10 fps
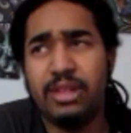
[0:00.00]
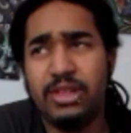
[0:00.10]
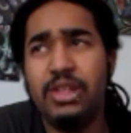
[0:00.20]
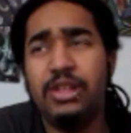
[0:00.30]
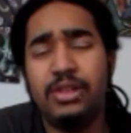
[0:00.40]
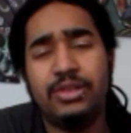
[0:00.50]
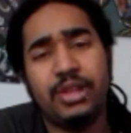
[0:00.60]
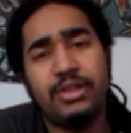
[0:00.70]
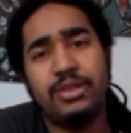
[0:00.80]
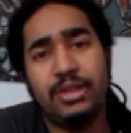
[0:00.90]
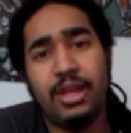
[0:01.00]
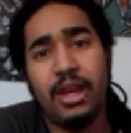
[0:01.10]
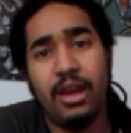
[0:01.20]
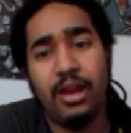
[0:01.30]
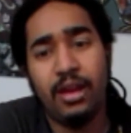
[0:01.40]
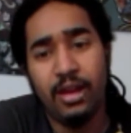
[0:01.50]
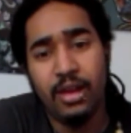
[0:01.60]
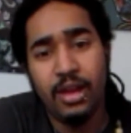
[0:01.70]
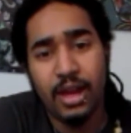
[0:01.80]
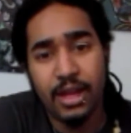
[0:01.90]
teen years actually there.
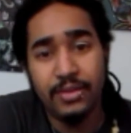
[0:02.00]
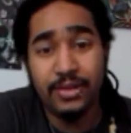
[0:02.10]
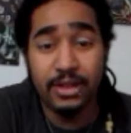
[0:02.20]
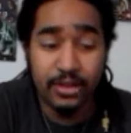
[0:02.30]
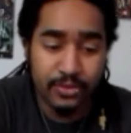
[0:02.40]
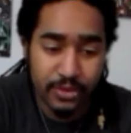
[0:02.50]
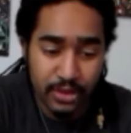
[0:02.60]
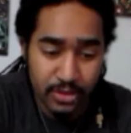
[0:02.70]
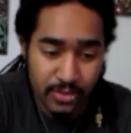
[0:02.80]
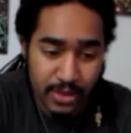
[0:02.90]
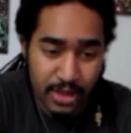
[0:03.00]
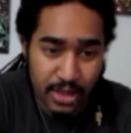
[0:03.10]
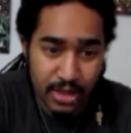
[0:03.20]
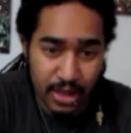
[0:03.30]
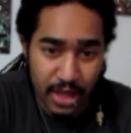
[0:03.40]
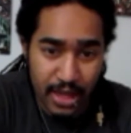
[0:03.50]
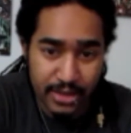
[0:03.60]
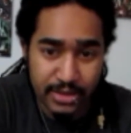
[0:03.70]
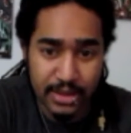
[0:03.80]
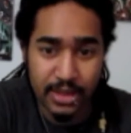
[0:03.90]
I lived in England for a little bit.
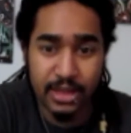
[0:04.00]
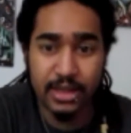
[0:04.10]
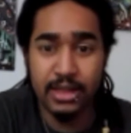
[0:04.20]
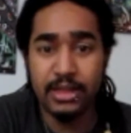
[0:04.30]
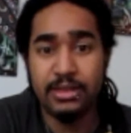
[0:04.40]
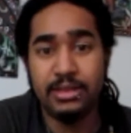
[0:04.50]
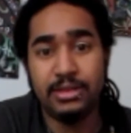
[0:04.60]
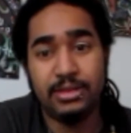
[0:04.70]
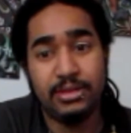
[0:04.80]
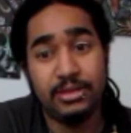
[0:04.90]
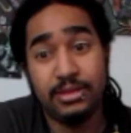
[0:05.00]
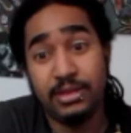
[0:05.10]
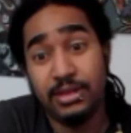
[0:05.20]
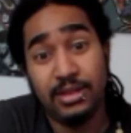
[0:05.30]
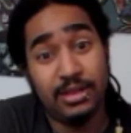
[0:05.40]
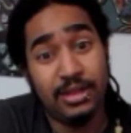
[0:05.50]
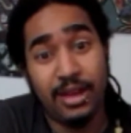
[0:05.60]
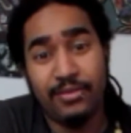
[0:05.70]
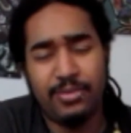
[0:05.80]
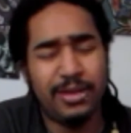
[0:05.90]
It's
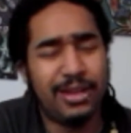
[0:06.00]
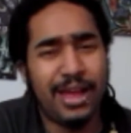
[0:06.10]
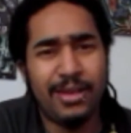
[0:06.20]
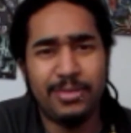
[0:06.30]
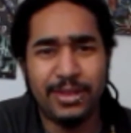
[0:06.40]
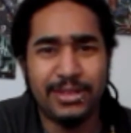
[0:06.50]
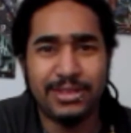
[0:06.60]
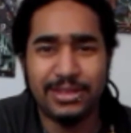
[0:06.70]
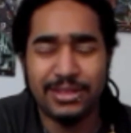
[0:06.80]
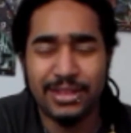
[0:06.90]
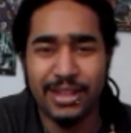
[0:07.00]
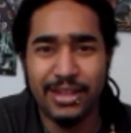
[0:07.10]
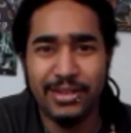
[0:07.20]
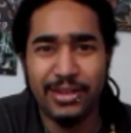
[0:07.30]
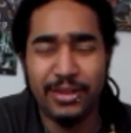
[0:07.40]
been a lot of places. I don't